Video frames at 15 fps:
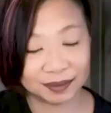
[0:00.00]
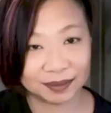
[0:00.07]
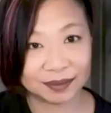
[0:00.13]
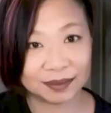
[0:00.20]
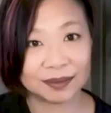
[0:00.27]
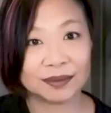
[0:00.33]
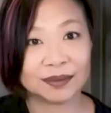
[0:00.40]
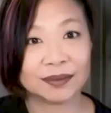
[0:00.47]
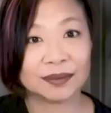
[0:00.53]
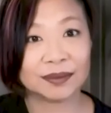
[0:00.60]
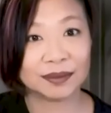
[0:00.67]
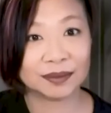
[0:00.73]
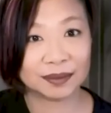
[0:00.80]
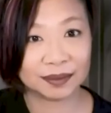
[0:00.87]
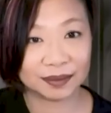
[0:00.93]

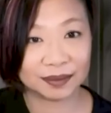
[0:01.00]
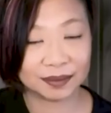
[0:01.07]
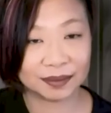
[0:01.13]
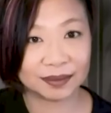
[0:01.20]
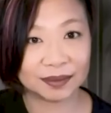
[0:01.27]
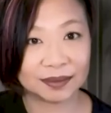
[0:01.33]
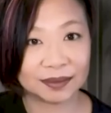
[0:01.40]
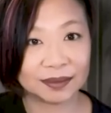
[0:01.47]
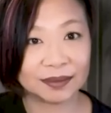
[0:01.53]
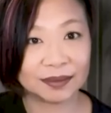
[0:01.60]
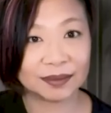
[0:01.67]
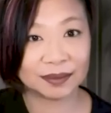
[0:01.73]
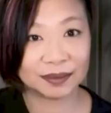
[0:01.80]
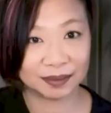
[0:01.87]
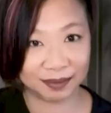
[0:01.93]

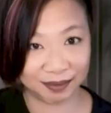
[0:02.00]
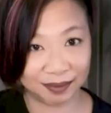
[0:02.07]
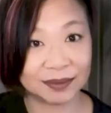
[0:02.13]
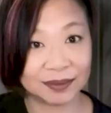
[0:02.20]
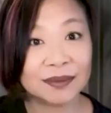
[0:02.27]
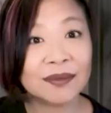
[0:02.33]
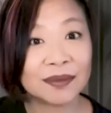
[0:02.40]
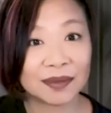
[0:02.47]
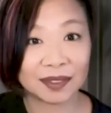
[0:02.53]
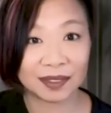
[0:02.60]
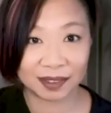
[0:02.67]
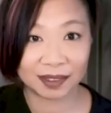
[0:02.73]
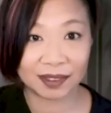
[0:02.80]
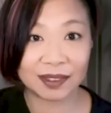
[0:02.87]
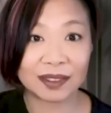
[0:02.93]

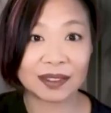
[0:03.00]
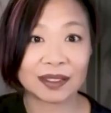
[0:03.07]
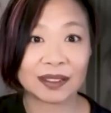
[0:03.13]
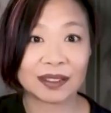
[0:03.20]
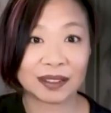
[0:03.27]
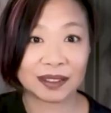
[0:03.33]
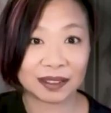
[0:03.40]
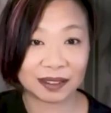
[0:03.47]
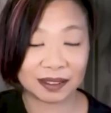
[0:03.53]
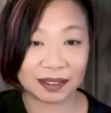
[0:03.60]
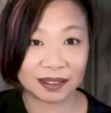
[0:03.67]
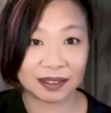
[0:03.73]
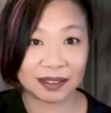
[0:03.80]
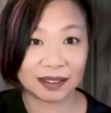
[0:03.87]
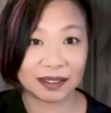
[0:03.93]

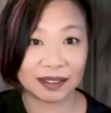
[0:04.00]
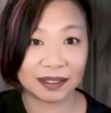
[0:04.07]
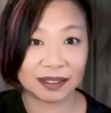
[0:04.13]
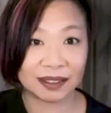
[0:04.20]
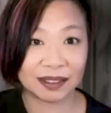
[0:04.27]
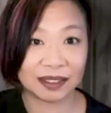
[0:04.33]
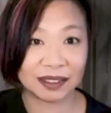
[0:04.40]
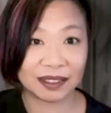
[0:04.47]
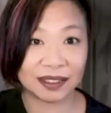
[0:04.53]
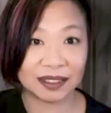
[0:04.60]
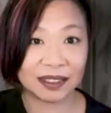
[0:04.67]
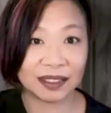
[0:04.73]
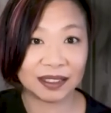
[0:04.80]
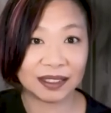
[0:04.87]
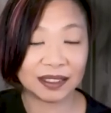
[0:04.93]

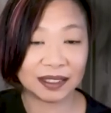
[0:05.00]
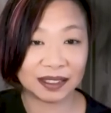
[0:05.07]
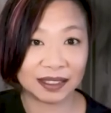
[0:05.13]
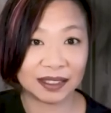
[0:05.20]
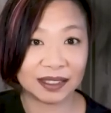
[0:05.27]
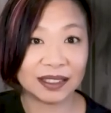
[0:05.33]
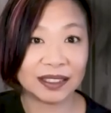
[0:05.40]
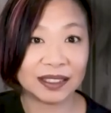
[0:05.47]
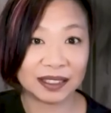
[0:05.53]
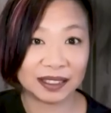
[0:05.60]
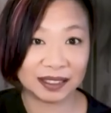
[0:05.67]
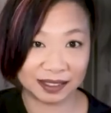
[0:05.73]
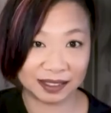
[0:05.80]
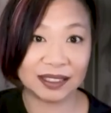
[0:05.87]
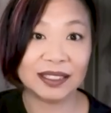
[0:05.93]

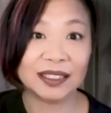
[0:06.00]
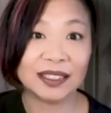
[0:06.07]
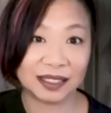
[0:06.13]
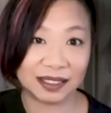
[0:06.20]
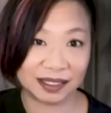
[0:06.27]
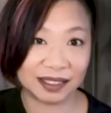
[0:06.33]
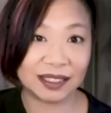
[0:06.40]
(silent)